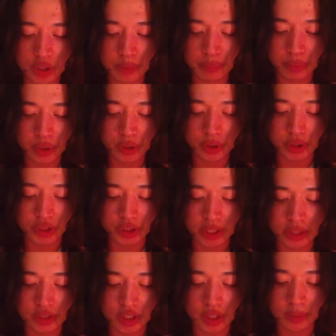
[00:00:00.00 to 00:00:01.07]
good push
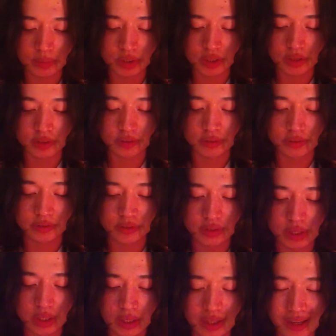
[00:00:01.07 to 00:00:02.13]
in terms of,
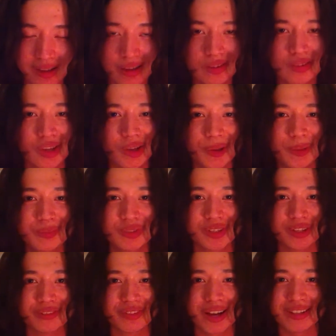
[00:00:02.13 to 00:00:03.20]

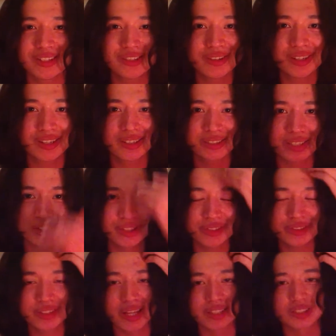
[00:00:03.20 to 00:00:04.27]
I didn't realize I
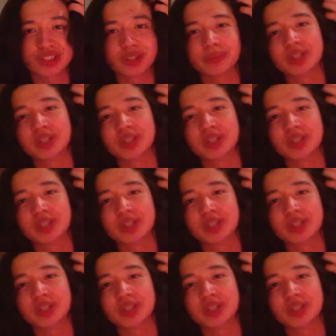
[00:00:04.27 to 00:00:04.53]
used that so